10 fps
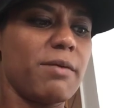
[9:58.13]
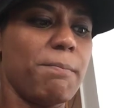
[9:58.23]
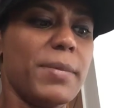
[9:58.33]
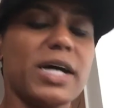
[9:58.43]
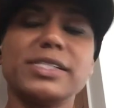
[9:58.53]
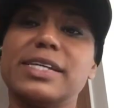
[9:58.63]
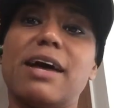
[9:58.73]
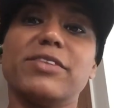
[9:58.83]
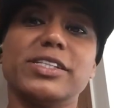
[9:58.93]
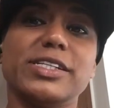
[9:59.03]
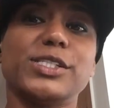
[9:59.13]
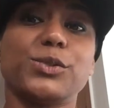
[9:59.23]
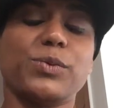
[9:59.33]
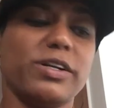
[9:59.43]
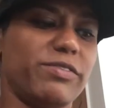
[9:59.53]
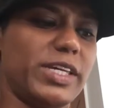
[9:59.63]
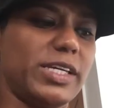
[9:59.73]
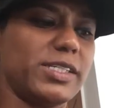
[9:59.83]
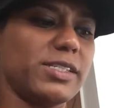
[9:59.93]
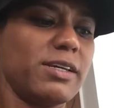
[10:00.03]
Must have at least one of
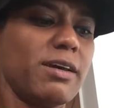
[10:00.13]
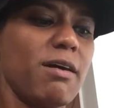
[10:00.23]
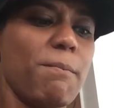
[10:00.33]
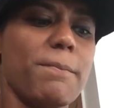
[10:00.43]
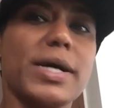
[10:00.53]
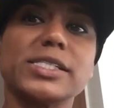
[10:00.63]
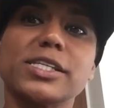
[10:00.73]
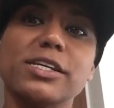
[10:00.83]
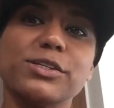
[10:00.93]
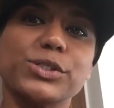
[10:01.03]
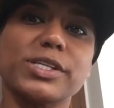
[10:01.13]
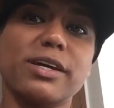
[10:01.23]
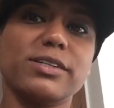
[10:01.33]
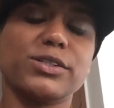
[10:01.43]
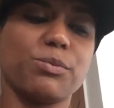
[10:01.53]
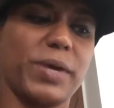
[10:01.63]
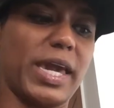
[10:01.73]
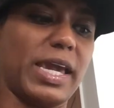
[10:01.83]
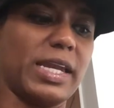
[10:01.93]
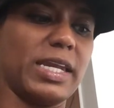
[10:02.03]
these. Musculoskeletal
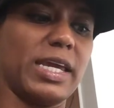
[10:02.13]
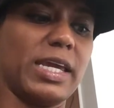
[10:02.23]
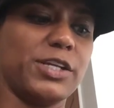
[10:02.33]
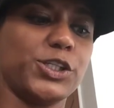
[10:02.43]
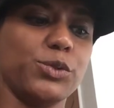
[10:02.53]
pain in